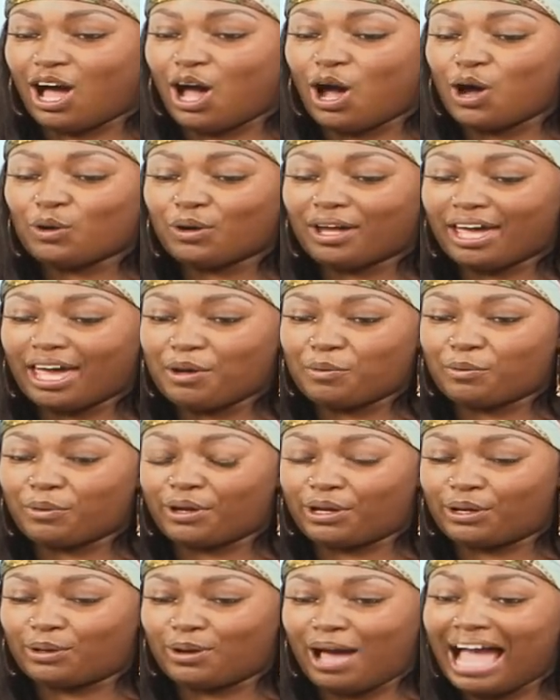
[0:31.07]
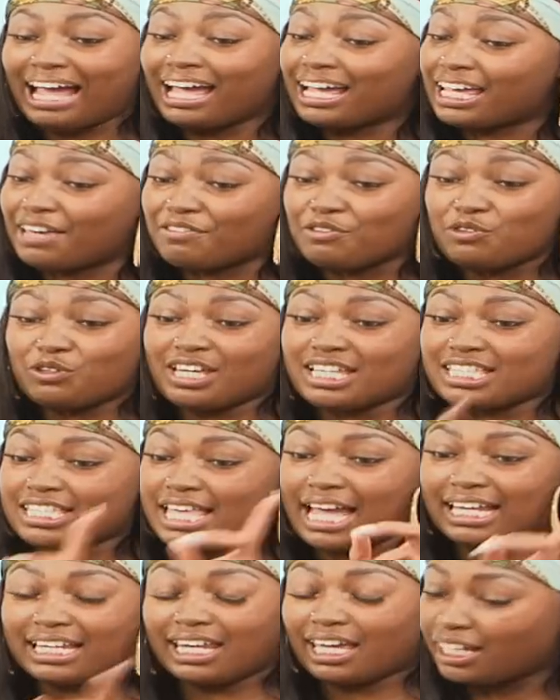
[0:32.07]
Okay, well, I can give you the
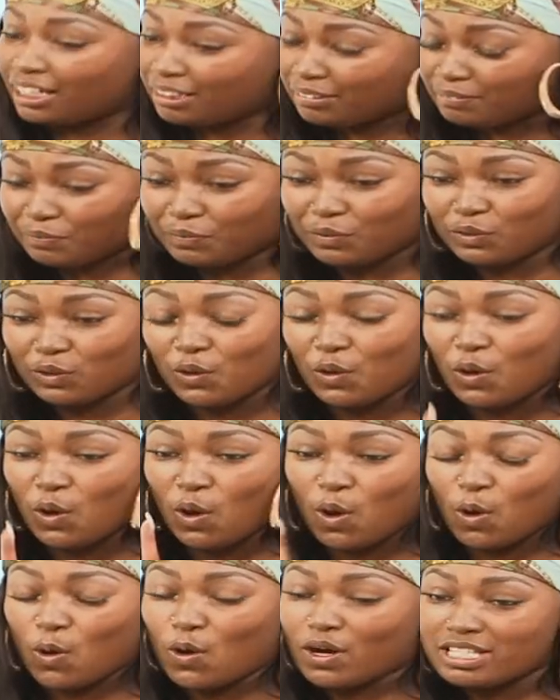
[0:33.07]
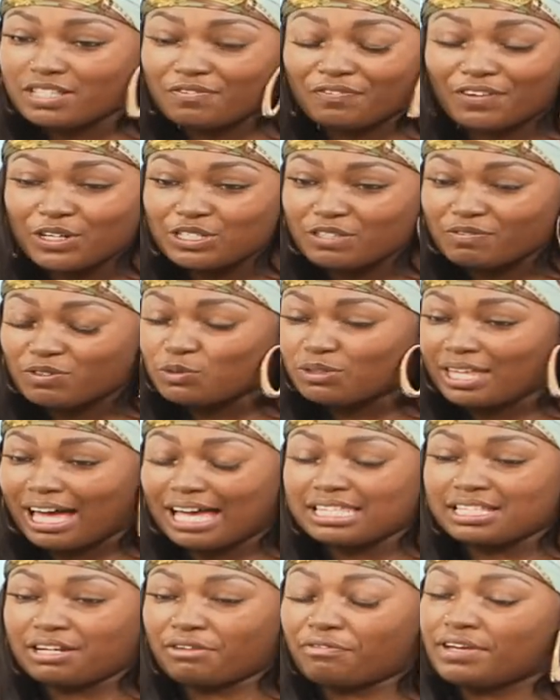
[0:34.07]
exact date. August 1st,
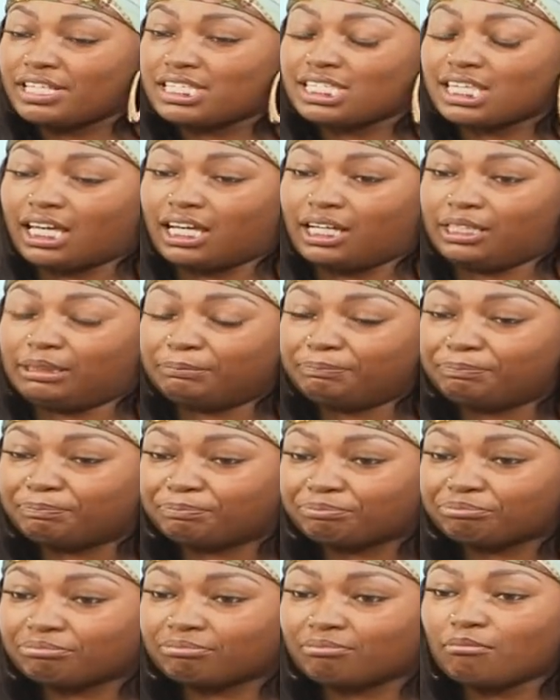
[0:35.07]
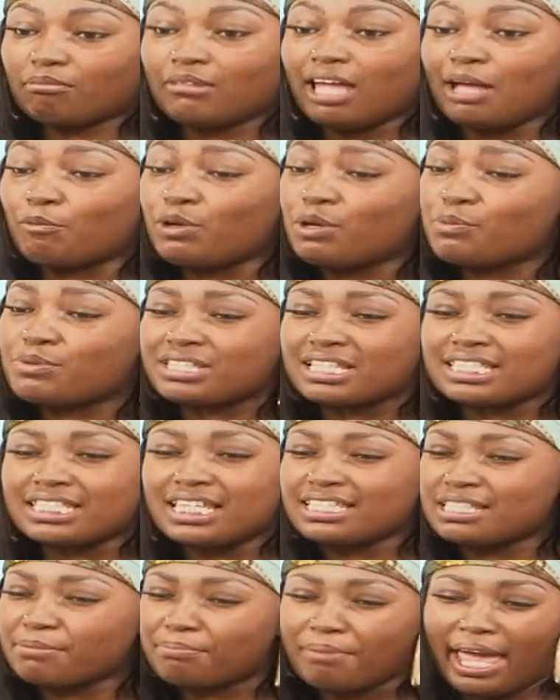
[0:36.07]
2015. We was
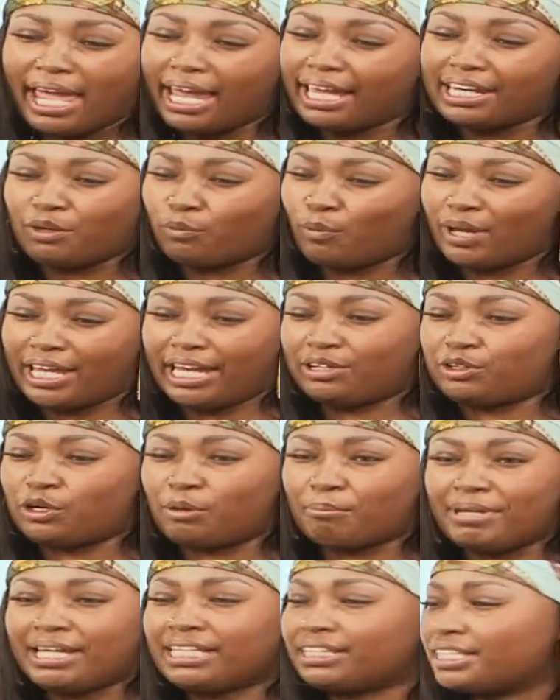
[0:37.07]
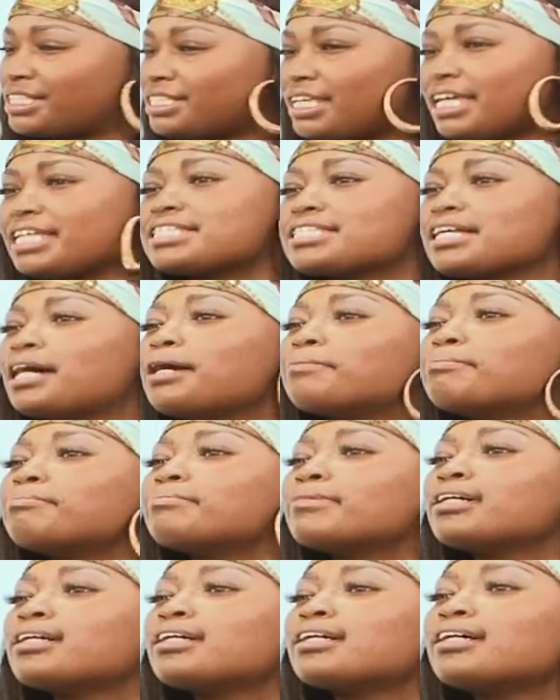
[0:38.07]
anticipating and waiting on Meek to say something
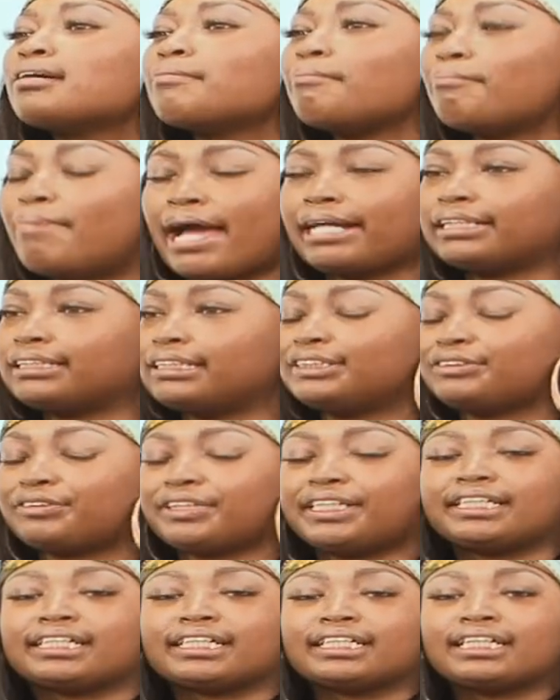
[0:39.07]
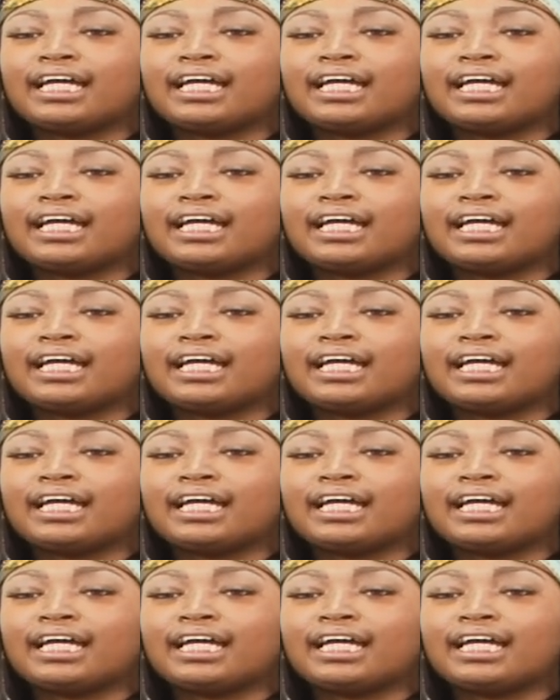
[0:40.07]
back to Drake.